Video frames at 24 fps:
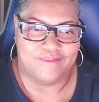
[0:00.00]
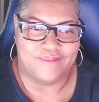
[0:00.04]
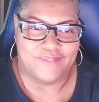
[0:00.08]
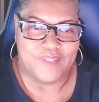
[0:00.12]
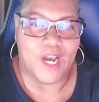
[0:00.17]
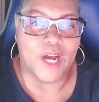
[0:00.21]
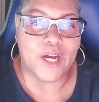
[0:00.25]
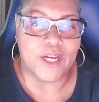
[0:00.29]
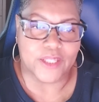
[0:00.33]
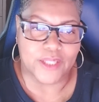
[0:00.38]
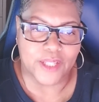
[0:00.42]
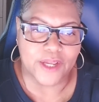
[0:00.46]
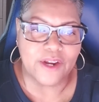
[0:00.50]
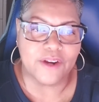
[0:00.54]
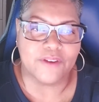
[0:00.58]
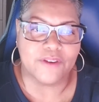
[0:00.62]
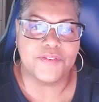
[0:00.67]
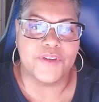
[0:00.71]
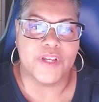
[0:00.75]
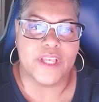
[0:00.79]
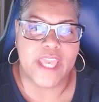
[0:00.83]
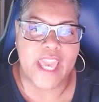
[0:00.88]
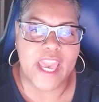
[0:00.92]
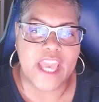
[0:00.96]
a
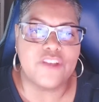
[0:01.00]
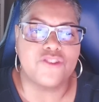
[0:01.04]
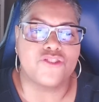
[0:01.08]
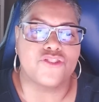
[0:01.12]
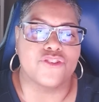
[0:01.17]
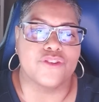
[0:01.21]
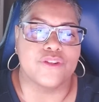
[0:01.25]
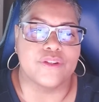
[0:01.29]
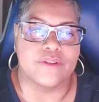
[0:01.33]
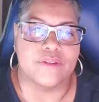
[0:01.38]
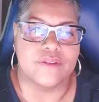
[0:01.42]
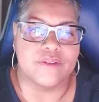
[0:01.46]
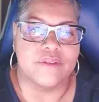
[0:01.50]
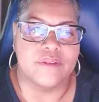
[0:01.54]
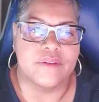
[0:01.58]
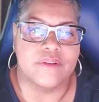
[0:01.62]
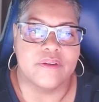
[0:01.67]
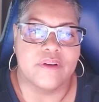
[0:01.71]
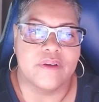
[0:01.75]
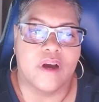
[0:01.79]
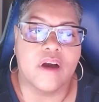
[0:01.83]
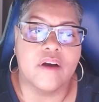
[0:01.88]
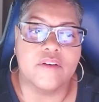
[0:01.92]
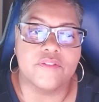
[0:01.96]
clarification
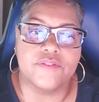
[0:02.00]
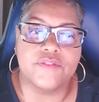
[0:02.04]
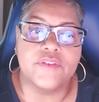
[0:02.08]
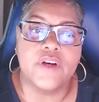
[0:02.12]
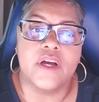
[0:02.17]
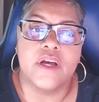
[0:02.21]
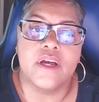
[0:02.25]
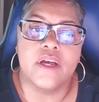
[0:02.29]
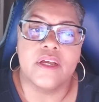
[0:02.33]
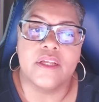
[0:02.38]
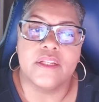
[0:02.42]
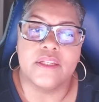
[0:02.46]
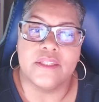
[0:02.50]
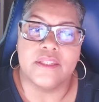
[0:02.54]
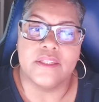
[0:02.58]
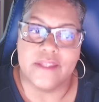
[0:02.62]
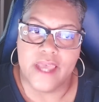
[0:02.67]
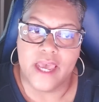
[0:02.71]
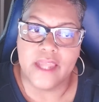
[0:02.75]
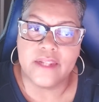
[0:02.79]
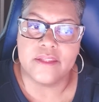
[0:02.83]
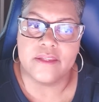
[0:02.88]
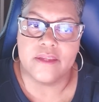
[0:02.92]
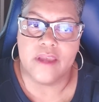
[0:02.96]
of
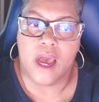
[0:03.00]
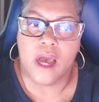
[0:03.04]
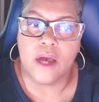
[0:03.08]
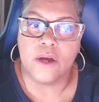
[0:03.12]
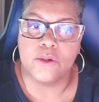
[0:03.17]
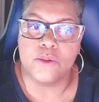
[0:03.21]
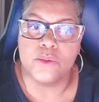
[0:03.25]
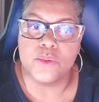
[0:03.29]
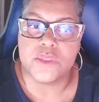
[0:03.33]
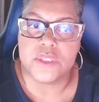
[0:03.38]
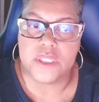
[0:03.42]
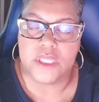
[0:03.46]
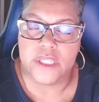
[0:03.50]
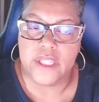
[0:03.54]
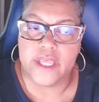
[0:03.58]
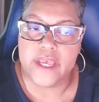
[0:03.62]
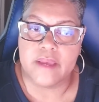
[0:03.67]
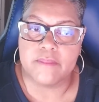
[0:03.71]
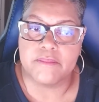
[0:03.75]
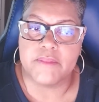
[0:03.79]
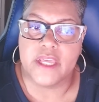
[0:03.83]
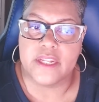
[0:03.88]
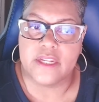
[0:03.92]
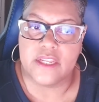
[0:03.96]
Netanyahu's
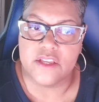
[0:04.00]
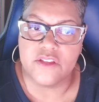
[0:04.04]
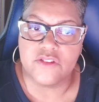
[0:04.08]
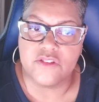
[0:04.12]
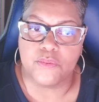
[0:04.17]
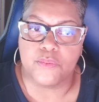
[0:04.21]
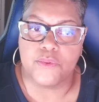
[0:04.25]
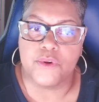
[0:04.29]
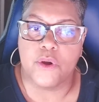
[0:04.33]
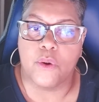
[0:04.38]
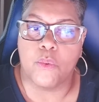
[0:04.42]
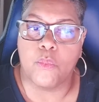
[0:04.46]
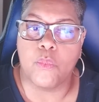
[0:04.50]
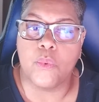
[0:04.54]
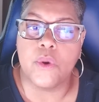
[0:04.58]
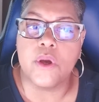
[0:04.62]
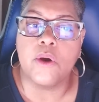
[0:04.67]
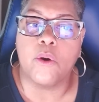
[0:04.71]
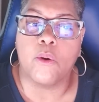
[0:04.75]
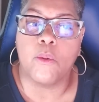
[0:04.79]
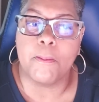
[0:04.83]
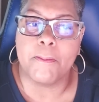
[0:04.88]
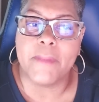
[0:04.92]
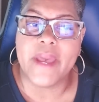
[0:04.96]
claim that Israel
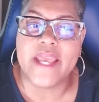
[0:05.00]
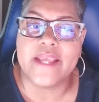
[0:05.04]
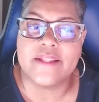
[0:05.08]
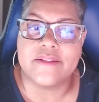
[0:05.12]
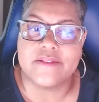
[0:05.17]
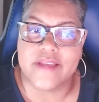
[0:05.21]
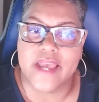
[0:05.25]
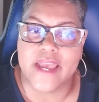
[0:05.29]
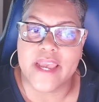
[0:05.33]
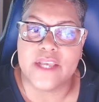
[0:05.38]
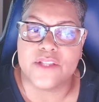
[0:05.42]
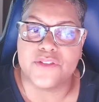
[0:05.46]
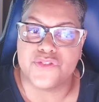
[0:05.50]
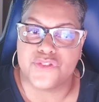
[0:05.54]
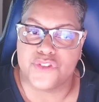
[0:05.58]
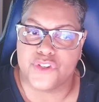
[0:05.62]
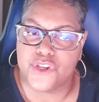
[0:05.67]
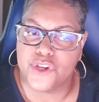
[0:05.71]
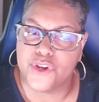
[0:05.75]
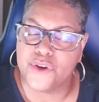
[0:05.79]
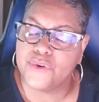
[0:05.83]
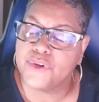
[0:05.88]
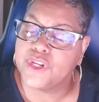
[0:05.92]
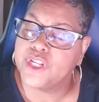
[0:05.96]
will maintain
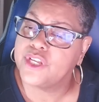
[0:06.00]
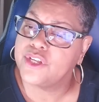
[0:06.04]
security